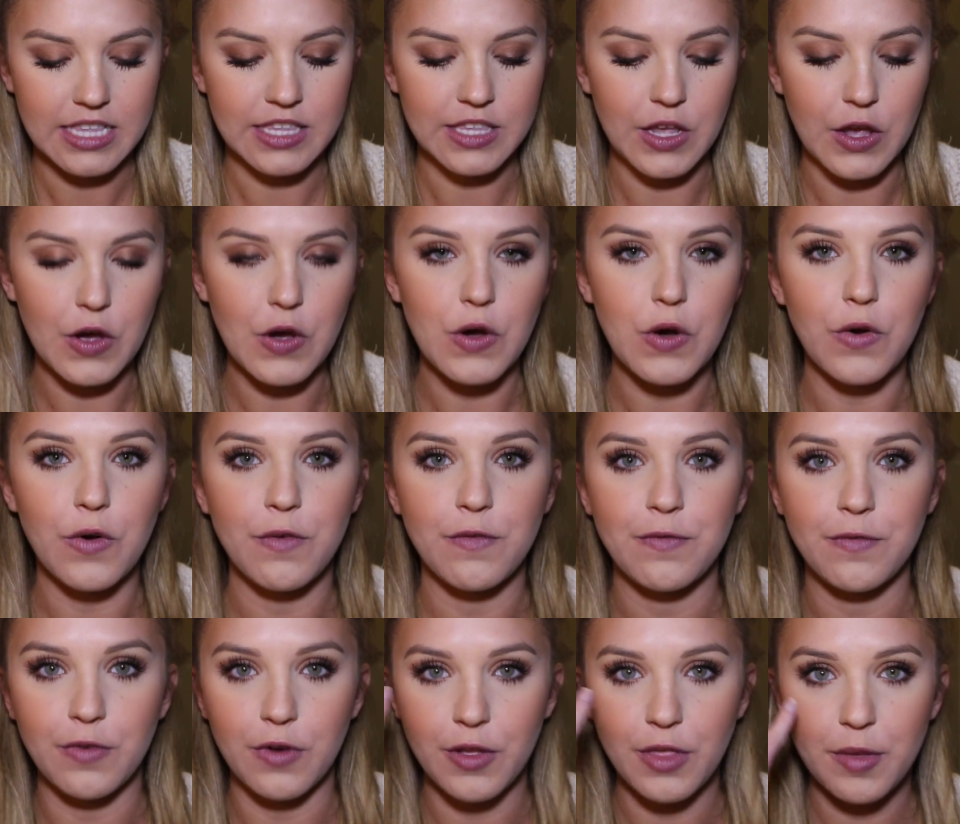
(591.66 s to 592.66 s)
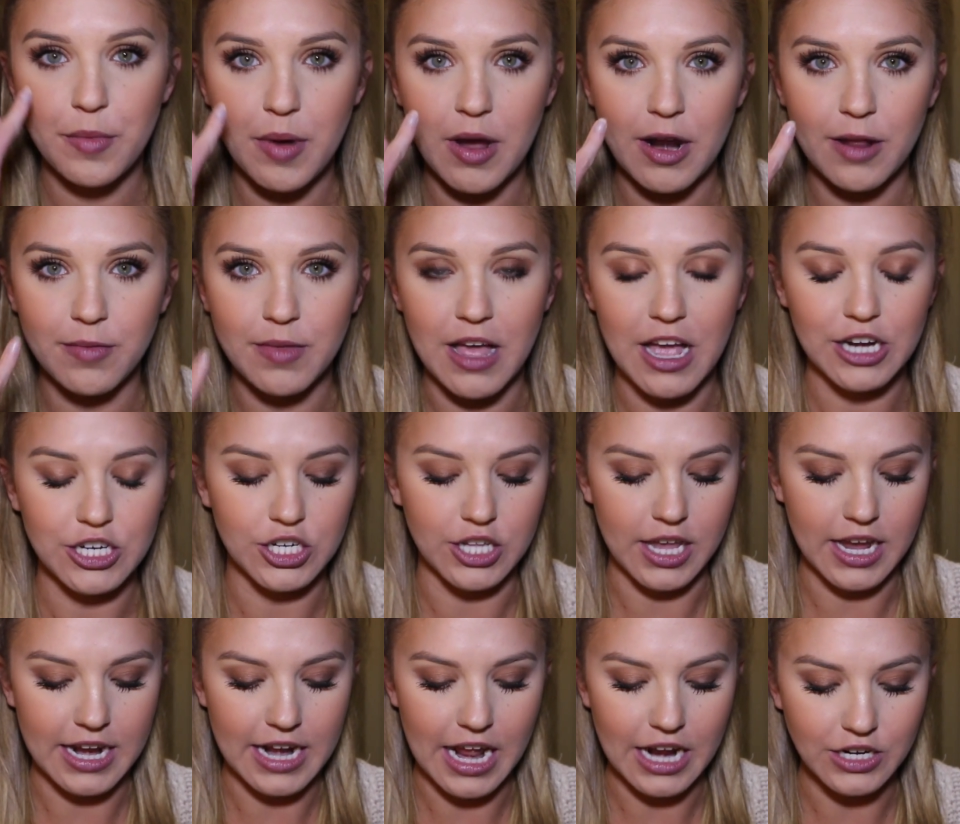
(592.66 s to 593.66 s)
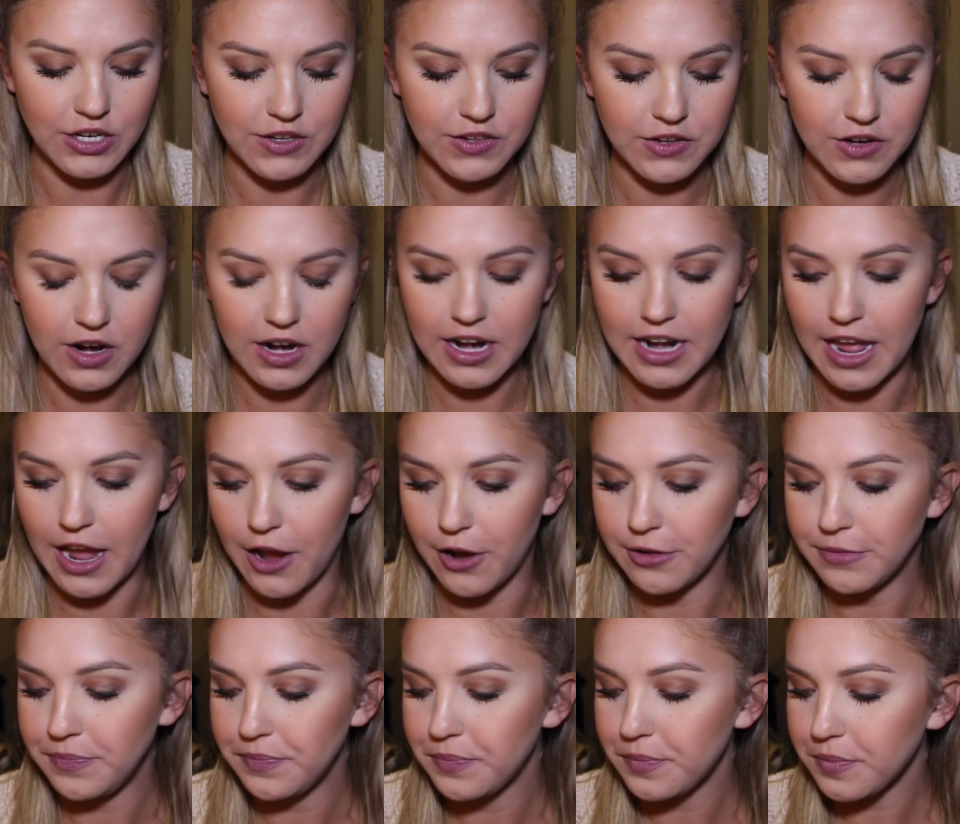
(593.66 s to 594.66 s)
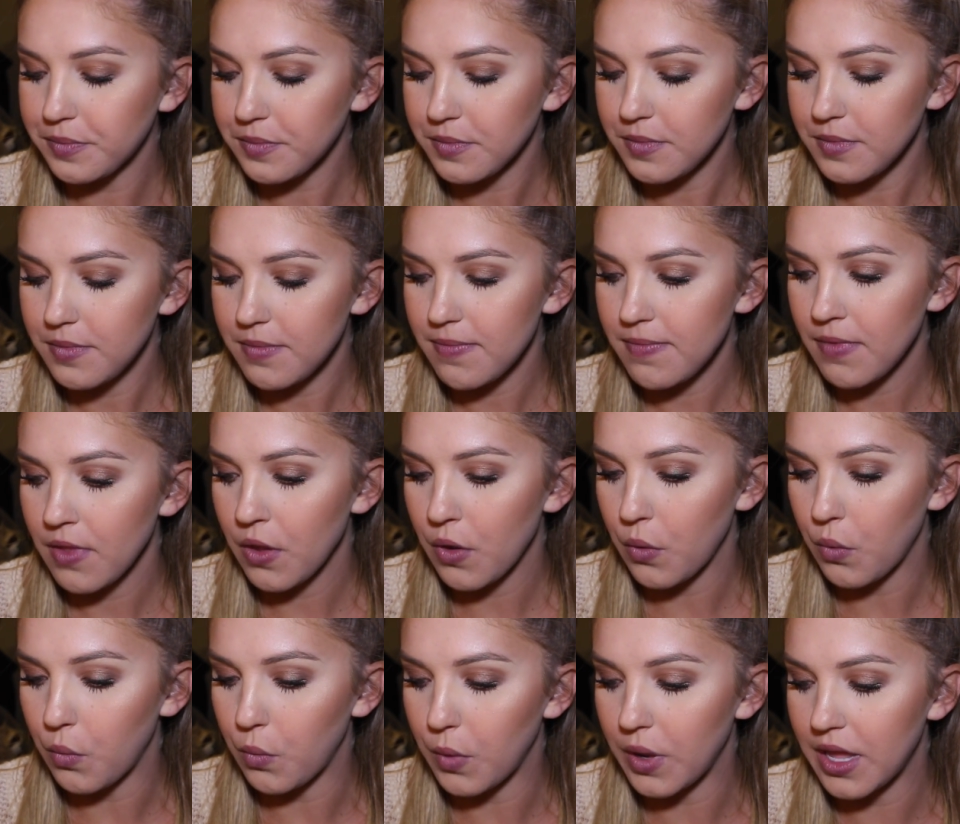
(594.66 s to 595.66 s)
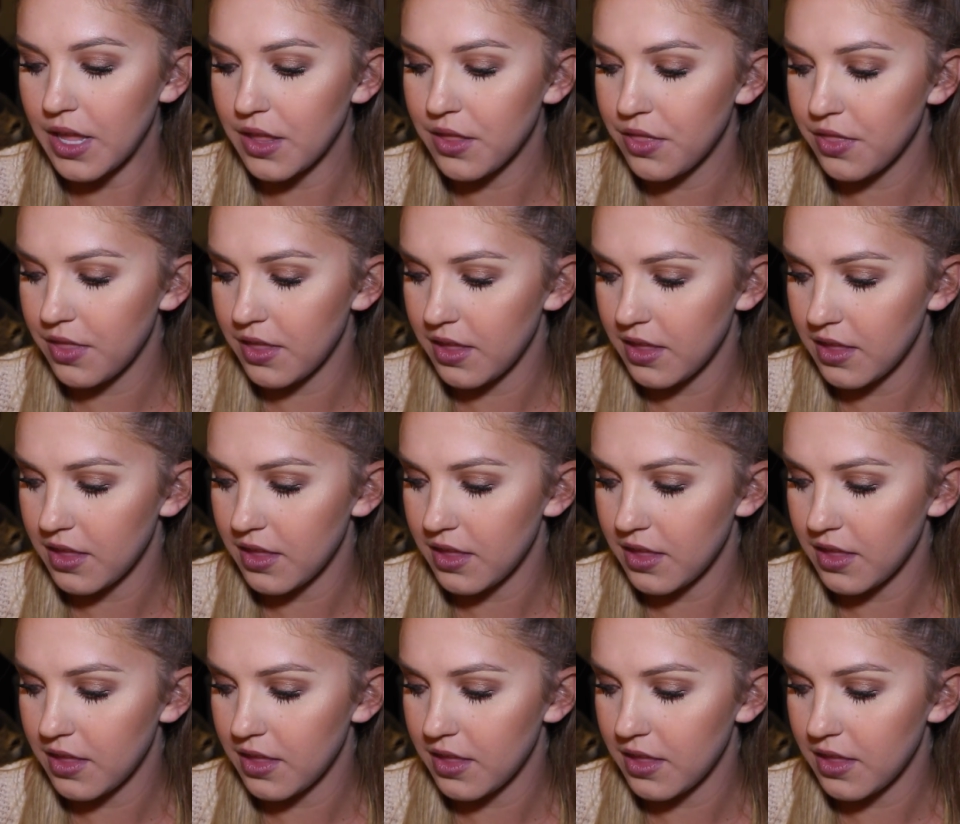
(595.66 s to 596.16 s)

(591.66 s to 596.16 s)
so for the bottom lash line, I just started out with